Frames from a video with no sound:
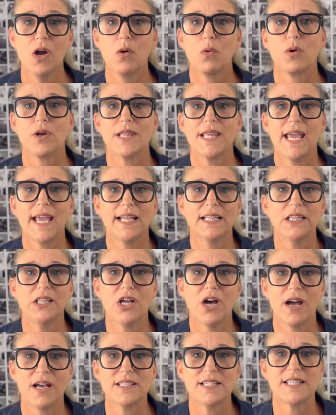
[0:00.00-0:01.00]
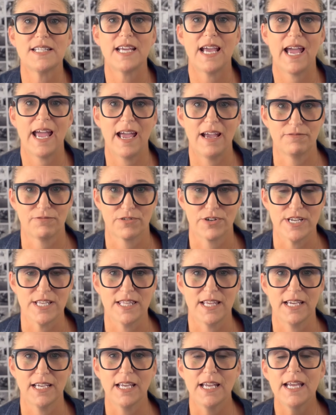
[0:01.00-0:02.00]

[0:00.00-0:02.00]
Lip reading: where they had lost everything.